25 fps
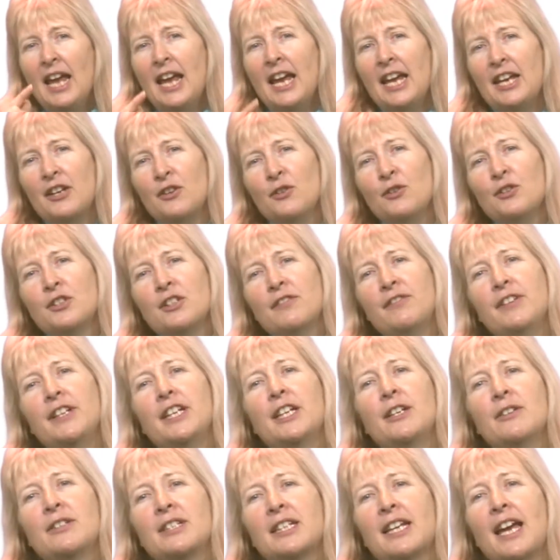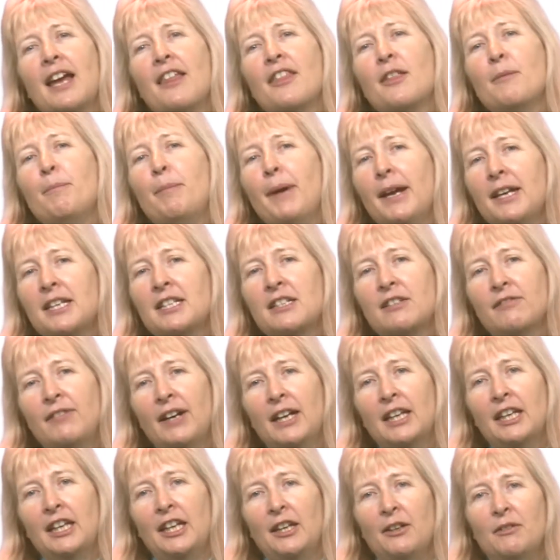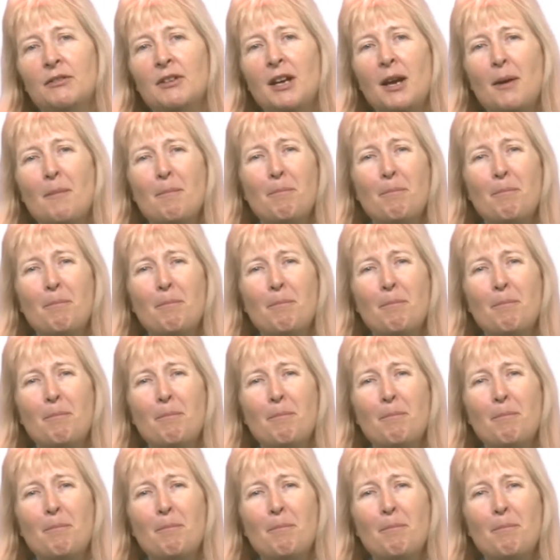In order for you to get the best value,